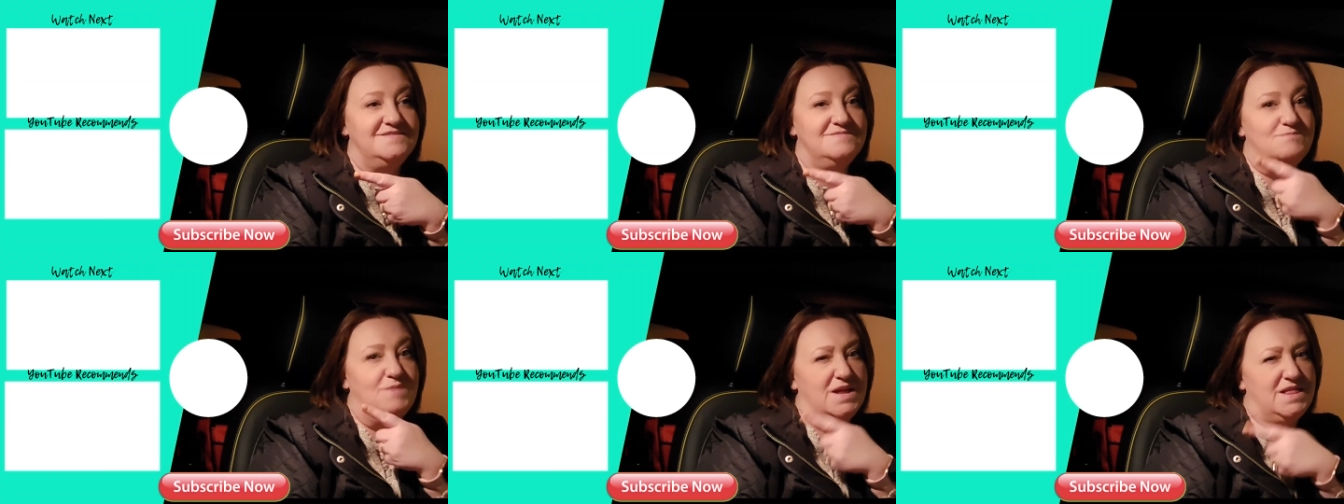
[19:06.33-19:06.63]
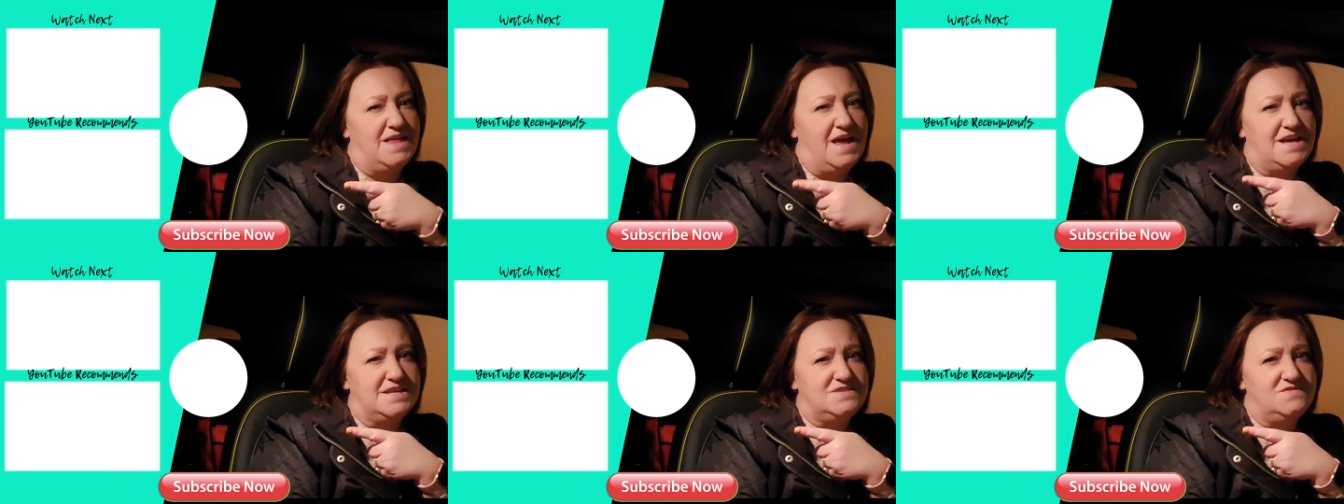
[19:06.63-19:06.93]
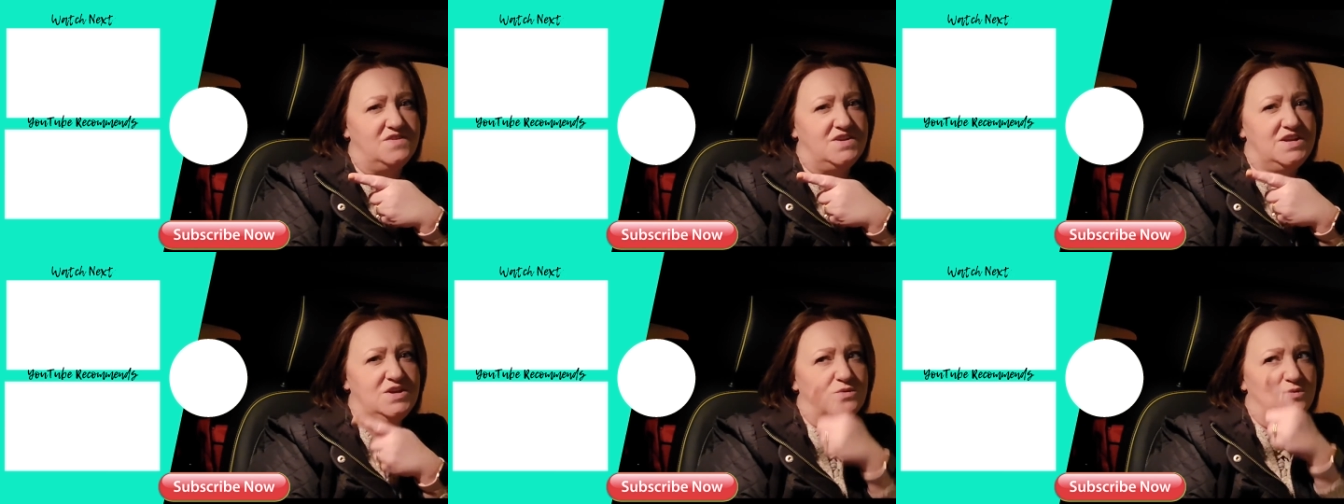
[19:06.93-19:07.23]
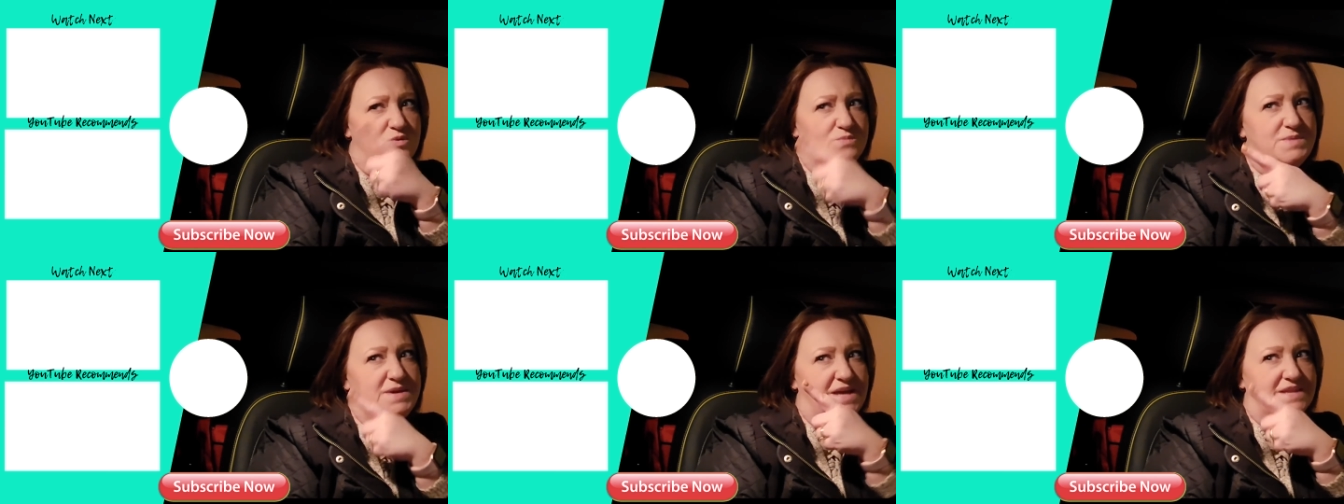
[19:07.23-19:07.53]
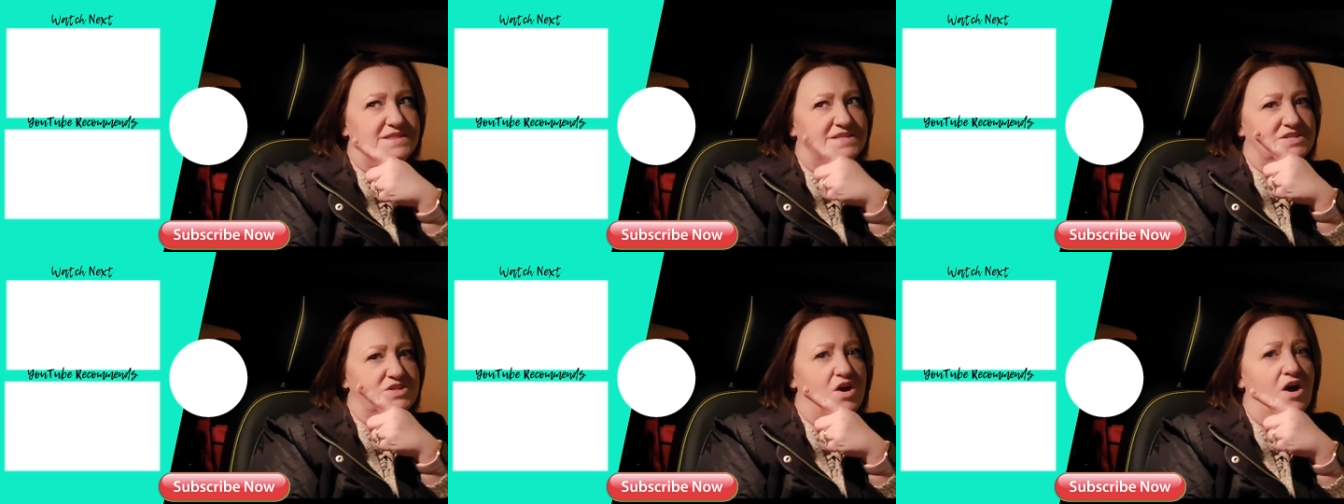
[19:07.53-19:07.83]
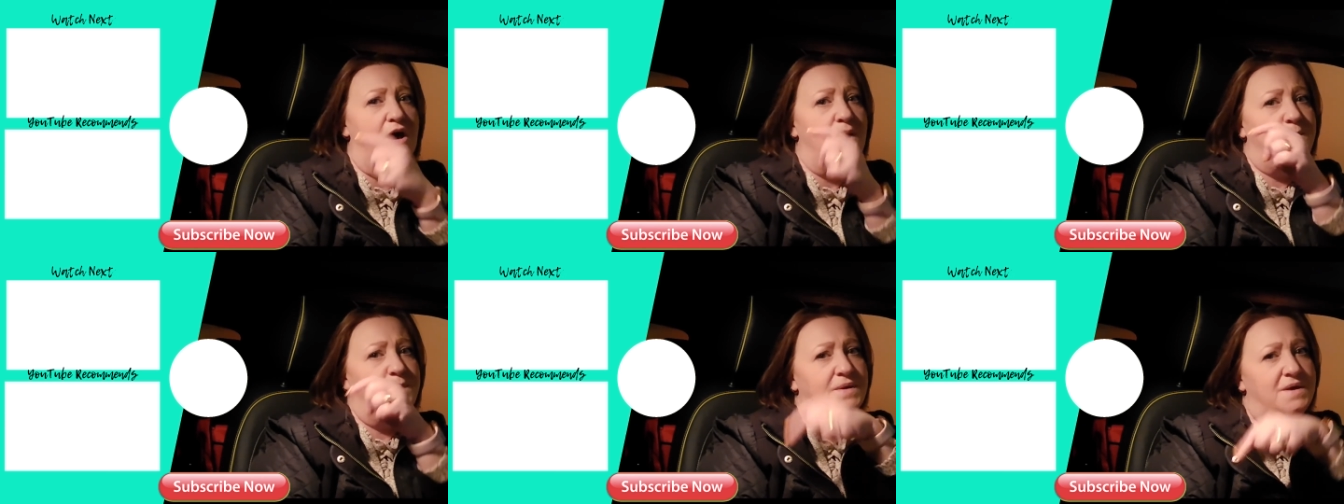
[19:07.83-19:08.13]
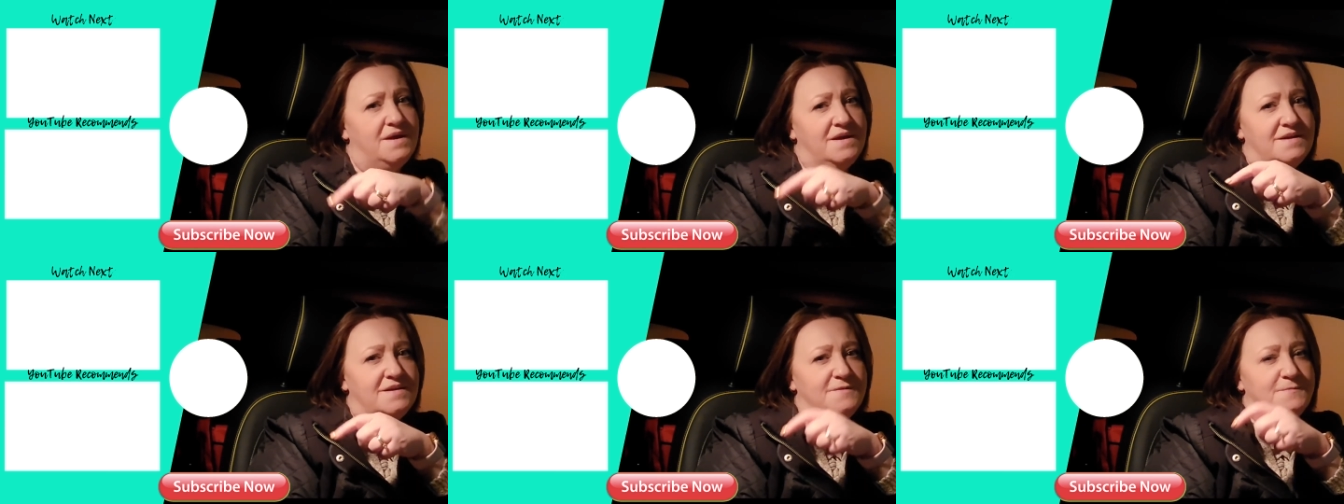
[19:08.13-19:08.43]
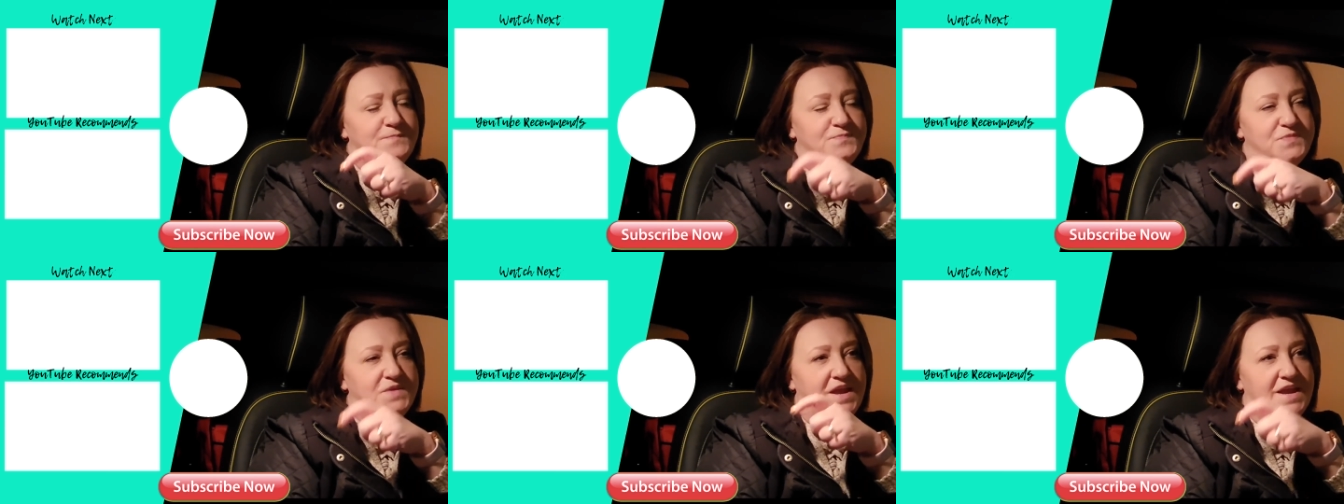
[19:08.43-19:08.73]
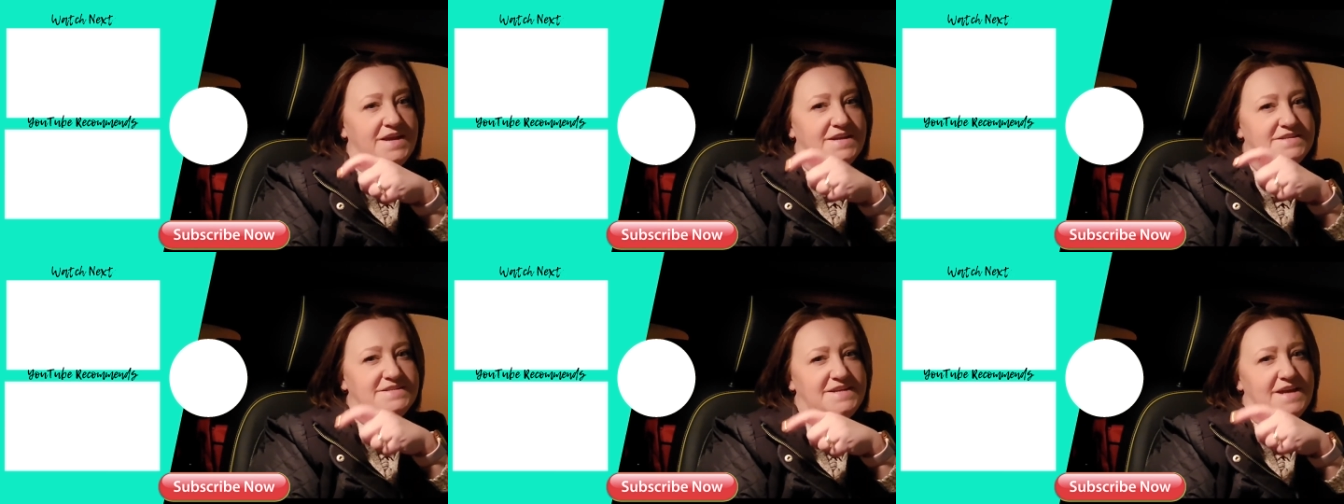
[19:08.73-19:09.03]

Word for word: My last video will be at the top and